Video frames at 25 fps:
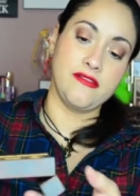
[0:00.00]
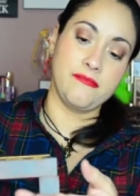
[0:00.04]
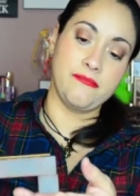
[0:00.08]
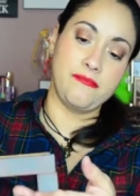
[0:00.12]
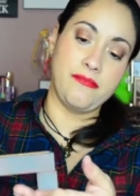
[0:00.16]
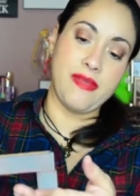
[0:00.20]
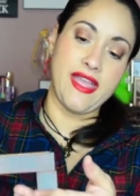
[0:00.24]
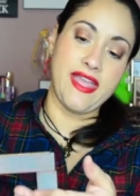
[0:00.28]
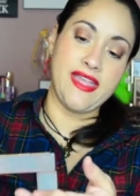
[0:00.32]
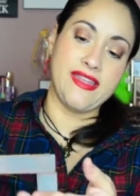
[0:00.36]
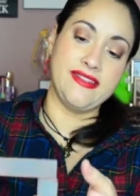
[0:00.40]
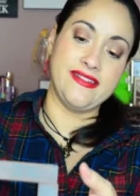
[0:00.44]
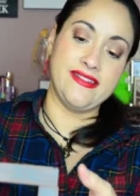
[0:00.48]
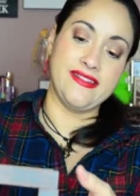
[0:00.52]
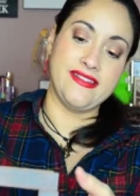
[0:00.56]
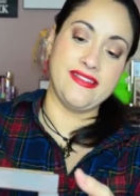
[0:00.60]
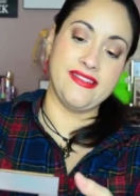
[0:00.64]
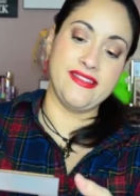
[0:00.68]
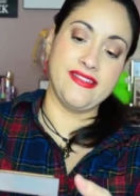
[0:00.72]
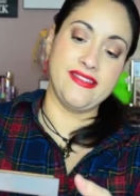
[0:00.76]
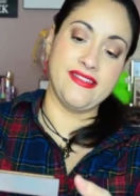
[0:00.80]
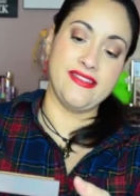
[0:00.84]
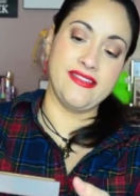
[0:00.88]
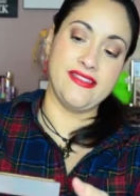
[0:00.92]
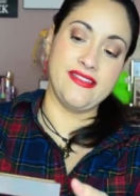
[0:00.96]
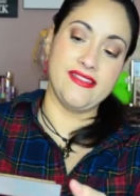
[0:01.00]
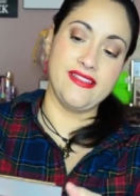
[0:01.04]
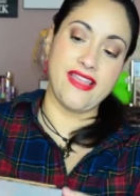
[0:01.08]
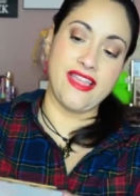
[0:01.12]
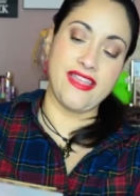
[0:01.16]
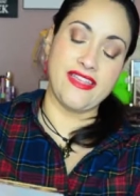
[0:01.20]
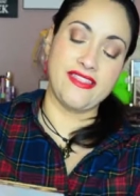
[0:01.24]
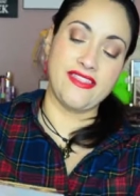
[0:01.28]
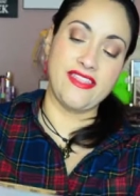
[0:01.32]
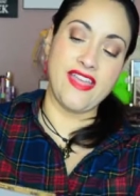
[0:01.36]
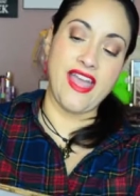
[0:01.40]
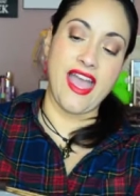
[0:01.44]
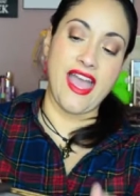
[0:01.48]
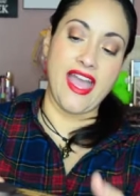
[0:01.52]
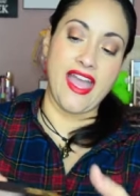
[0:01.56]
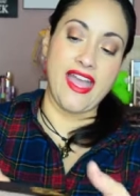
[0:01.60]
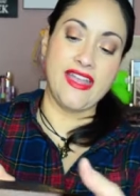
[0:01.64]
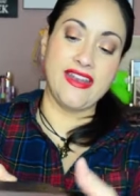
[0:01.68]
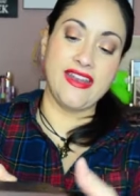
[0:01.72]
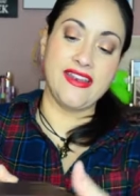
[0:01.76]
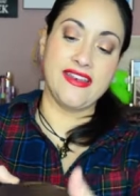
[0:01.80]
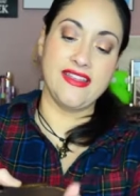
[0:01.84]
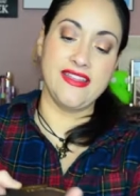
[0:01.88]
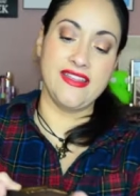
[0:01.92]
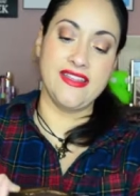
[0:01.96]
bend like that.
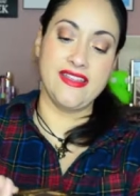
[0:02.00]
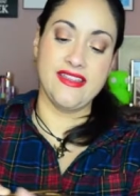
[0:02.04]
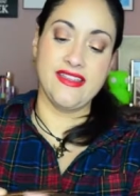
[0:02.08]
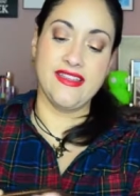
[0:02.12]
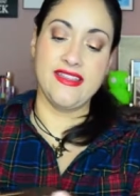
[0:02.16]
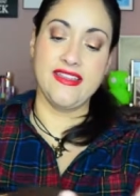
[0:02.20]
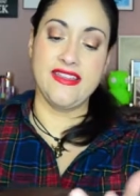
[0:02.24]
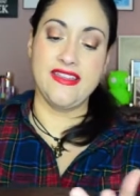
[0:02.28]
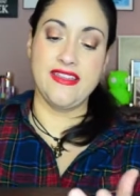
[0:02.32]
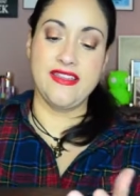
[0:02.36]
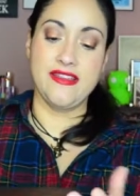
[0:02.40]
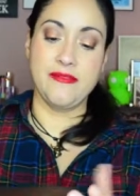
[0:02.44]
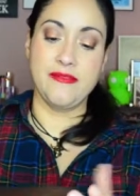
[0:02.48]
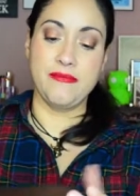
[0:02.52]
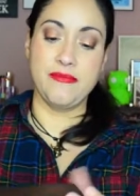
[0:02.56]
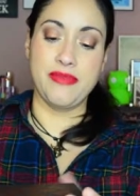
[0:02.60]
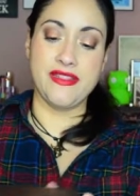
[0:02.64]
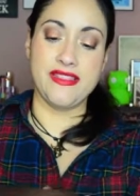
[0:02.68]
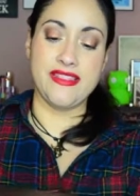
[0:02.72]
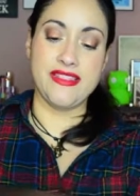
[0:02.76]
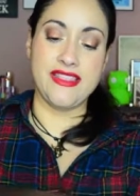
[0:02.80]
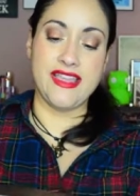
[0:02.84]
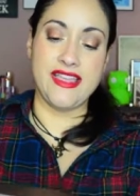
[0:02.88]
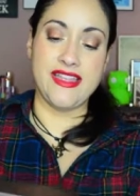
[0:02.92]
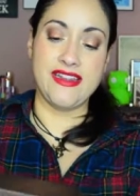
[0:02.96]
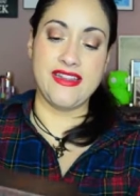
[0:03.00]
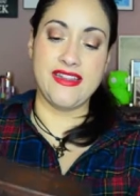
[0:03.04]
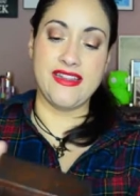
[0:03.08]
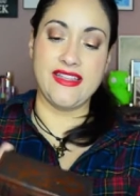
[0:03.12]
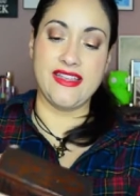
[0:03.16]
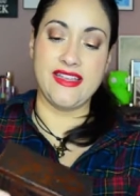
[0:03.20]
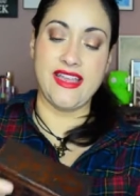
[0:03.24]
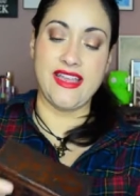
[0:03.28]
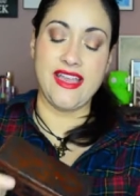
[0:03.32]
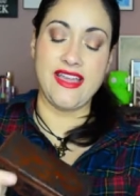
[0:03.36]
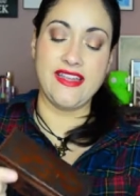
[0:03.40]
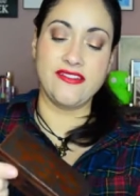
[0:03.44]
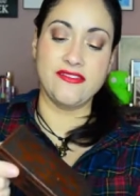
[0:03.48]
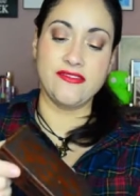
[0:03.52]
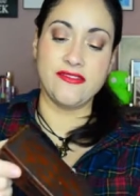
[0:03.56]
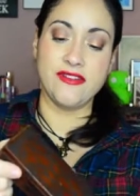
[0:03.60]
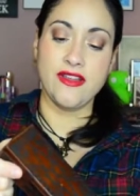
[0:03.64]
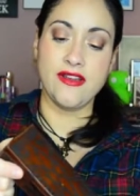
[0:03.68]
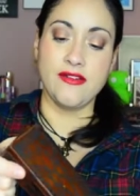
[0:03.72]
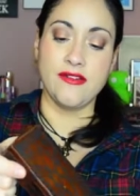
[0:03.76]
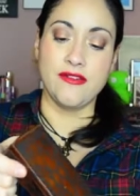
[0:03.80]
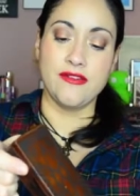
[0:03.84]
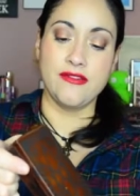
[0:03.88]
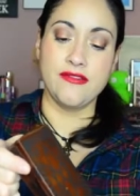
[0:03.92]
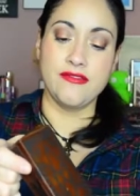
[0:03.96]
But then I don't
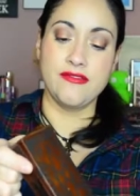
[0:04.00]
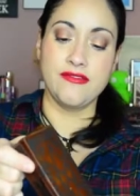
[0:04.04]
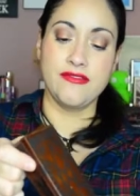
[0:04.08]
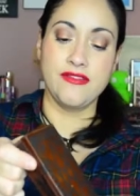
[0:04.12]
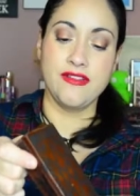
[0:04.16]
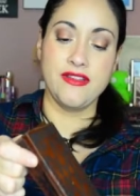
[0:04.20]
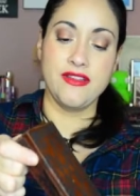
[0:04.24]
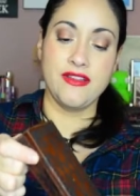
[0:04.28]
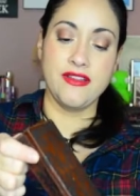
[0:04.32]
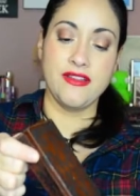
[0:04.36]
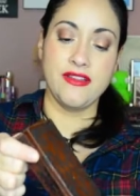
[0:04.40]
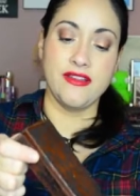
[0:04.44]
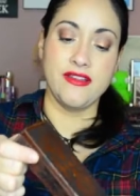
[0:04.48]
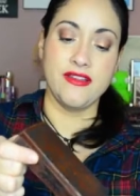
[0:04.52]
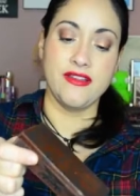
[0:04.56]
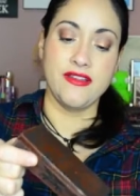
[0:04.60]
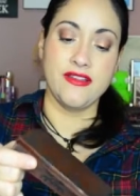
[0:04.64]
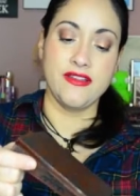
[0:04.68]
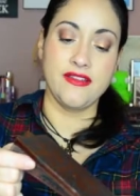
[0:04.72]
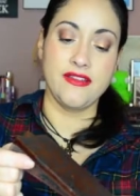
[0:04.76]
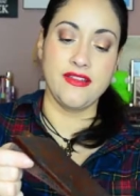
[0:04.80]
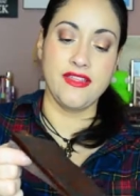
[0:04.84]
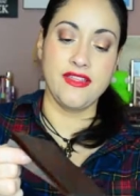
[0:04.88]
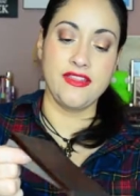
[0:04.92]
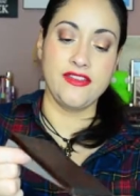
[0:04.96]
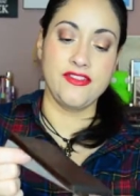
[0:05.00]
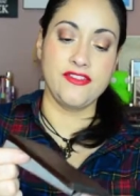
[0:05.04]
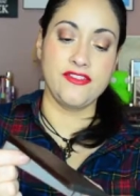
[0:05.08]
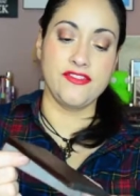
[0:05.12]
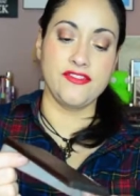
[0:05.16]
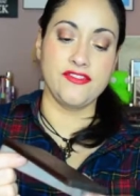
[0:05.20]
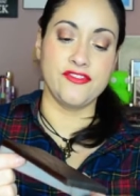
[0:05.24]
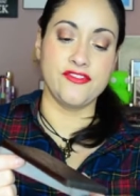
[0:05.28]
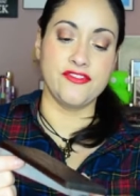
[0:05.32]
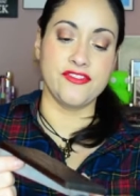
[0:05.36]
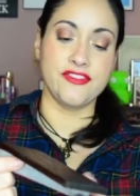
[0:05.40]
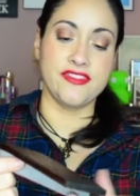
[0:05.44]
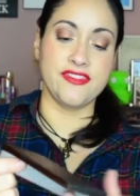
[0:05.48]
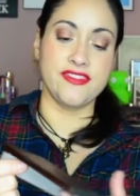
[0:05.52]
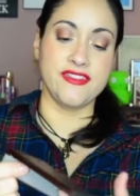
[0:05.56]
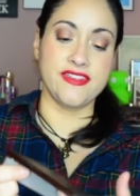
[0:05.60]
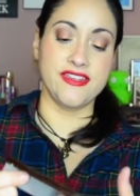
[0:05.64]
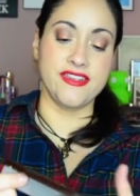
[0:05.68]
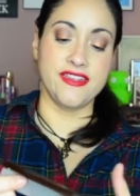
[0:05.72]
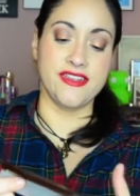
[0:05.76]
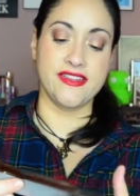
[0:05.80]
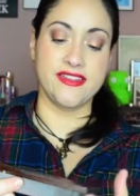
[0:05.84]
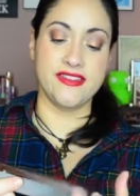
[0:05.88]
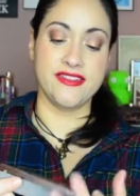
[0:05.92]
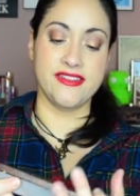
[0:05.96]
know. Huh.
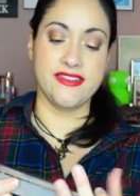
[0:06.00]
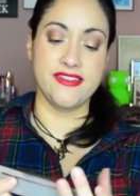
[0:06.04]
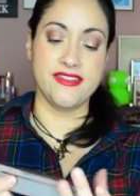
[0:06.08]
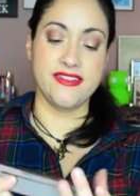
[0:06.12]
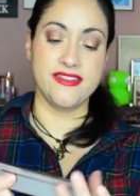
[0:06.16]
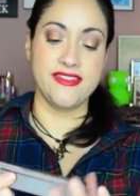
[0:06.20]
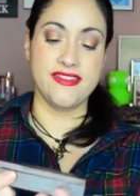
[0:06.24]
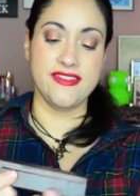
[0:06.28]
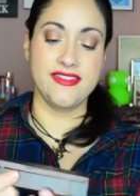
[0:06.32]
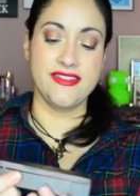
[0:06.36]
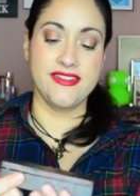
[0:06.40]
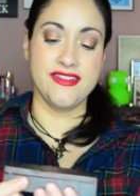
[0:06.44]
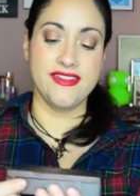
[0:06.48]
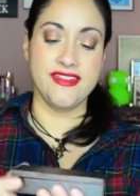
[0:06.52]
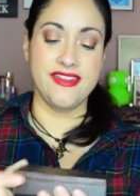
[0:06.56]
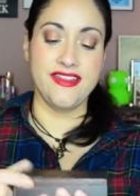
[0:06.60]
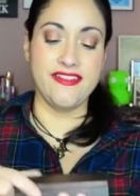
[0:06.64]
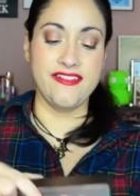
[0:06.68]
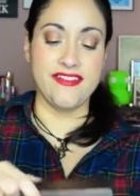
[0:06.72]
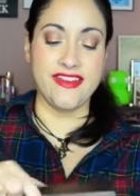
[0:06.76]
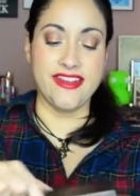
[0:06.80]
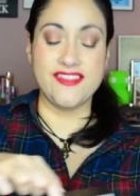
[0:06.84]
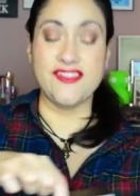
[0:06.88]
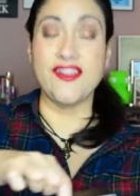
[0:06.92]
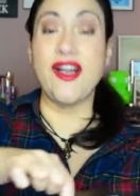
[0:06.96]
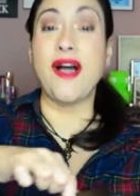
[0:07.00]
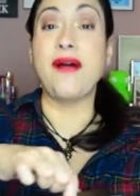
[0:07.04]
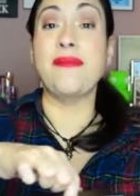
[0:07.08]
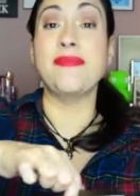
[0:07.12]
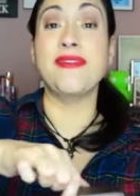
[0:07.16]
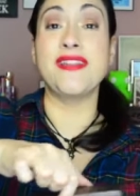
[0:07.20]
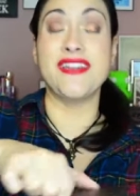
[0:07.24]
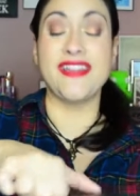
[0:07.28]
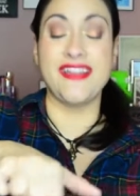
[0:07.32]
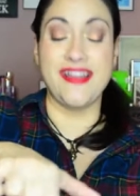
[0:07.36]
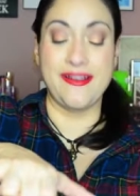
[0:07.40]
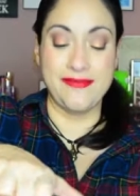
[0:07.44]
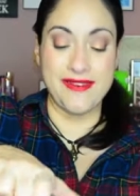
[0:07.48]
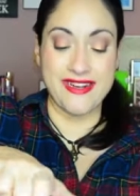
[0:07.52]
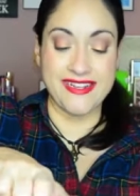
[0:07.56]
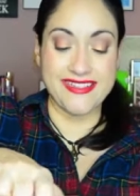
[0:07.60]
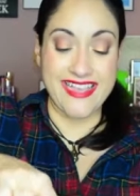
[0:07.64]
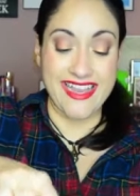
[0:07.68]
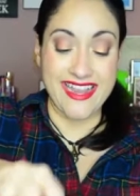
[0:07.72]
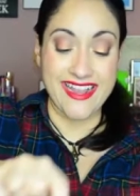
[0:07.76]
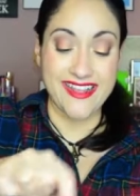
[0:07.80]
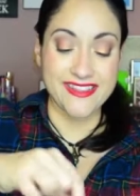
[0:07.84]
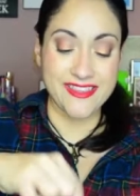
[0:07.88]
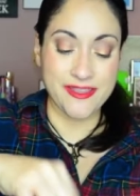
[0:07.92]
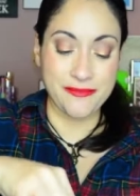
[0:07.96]
Interesting. All right, so I'm going to
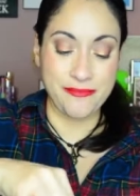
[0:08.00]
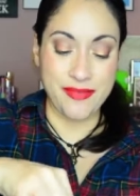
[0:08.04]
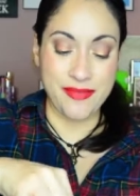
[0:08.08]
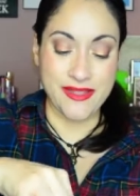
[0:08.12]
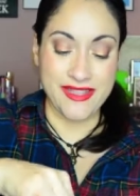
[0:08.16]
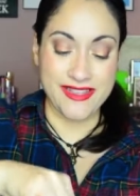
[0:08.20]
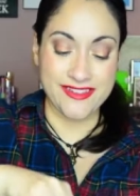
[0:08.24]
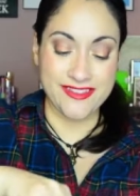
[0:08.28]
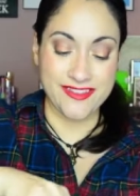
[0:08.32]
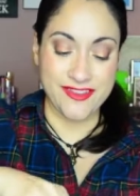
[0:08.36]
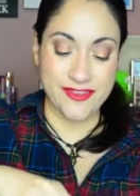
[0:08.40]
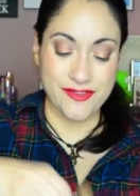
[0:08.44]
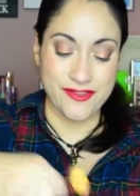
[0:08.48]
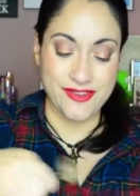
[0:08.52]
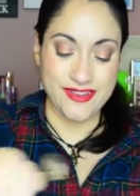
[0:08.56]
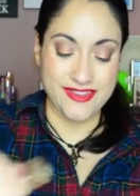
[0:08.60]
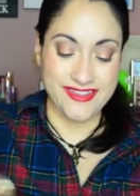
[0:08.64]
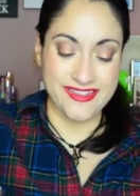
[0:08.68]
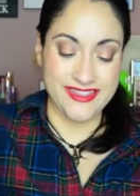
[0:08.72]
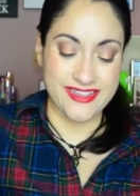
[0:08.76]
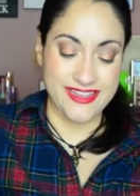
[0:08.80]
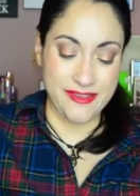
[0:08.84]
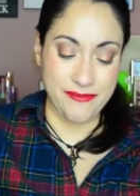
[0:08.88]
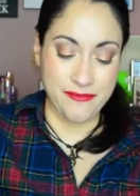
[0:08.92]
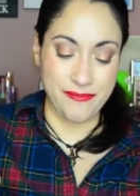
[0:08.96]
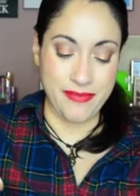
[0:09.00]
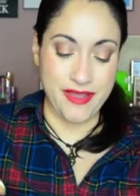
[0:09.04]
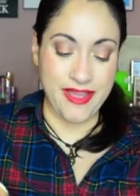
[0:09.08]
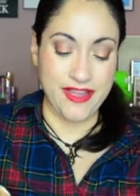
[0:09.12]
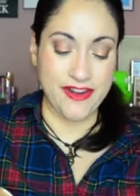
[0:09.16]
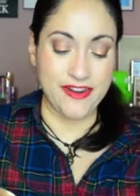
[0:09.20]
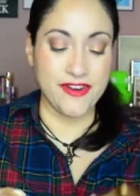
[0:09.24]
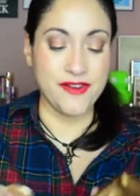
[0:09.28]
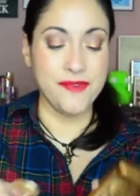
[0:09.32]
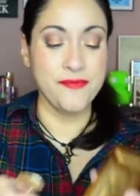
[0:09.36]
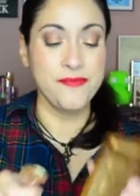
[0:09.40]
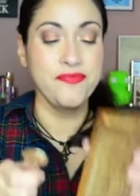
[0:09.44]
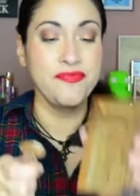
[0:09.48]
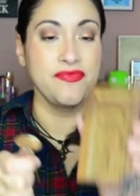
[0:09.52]
take out the pin so you can see it better.